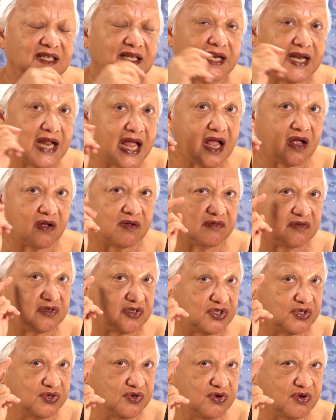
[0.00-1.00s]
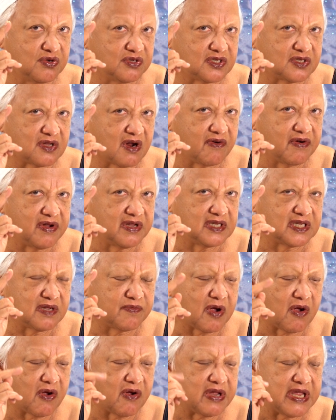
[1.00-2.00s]
Now, two good stories
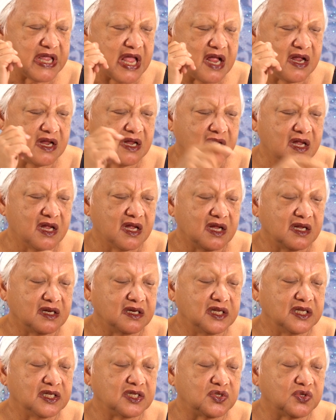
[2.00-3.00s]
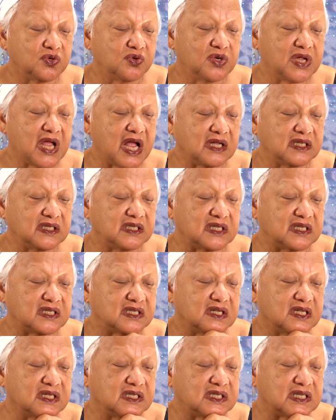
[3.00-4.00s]
about these two young
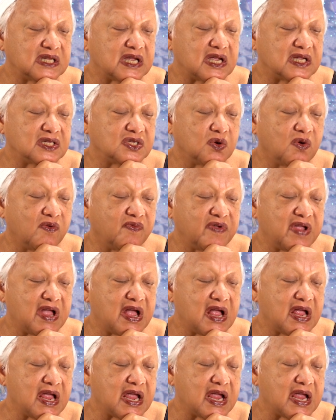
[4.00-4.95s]
sisters, Sophia